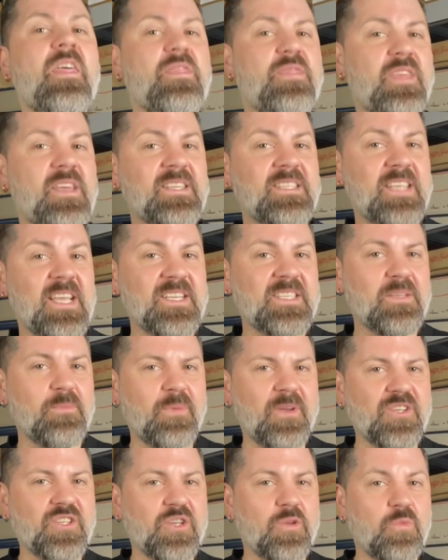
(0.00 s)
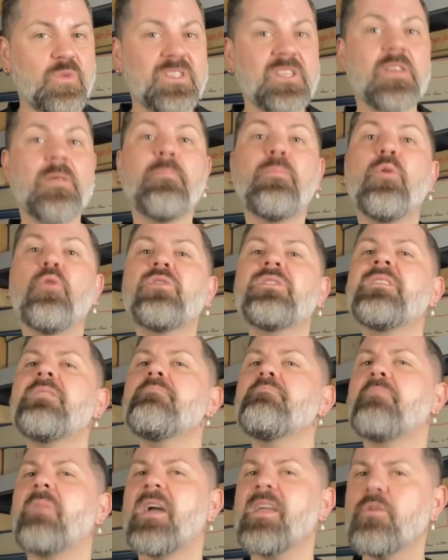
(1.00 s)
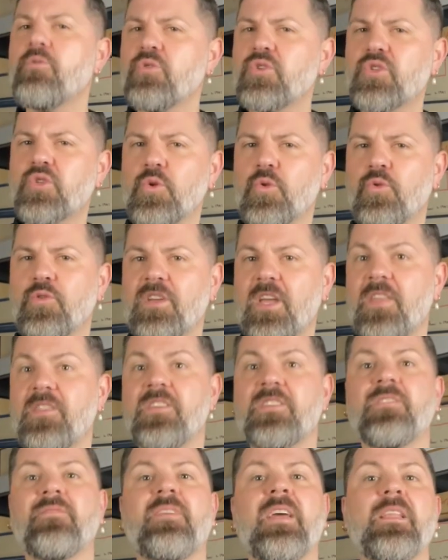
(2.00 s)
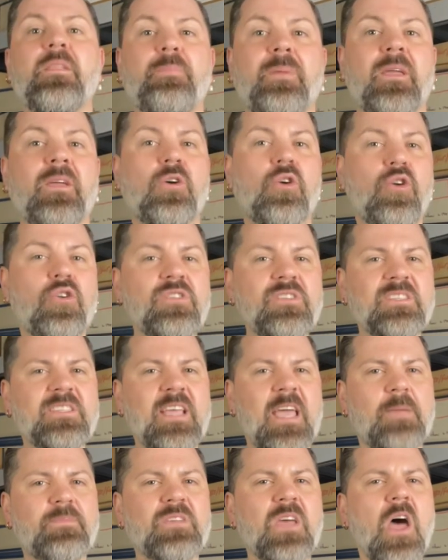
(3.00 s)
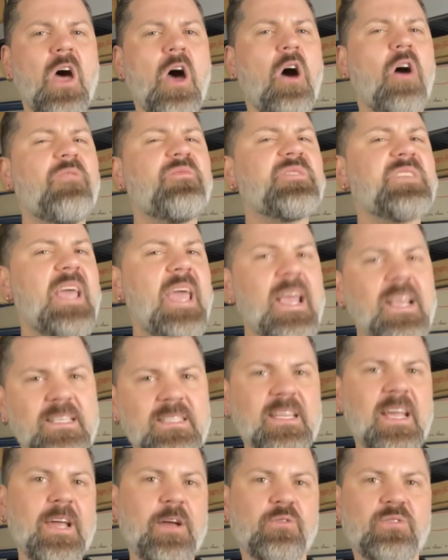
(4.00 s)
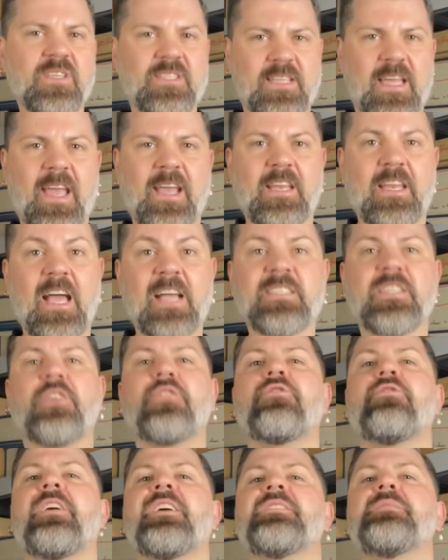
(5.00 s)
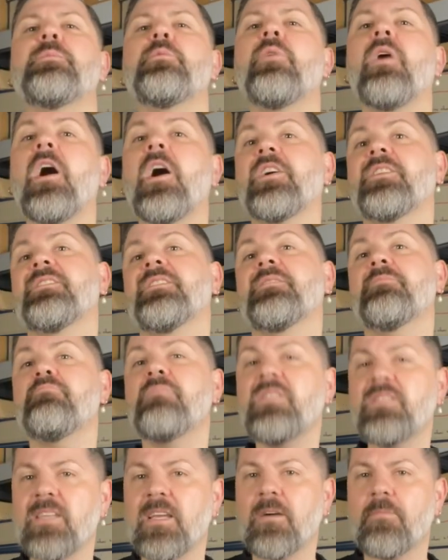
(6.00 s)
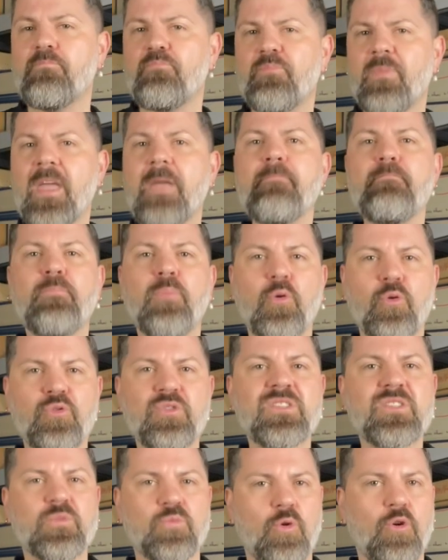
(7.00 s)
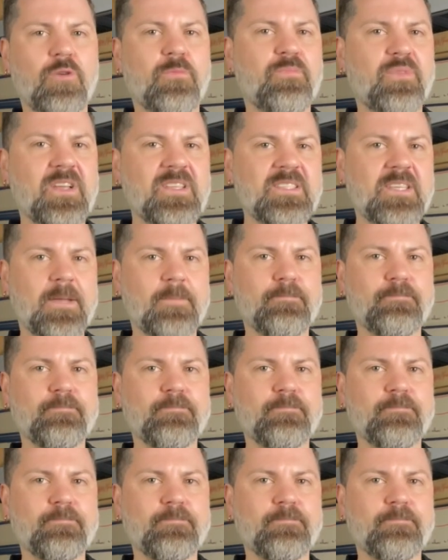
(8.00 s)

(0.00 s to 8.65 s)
This exhibition was an important milestone in the developing concept of textile design as a credible artist medium in post-war Britain.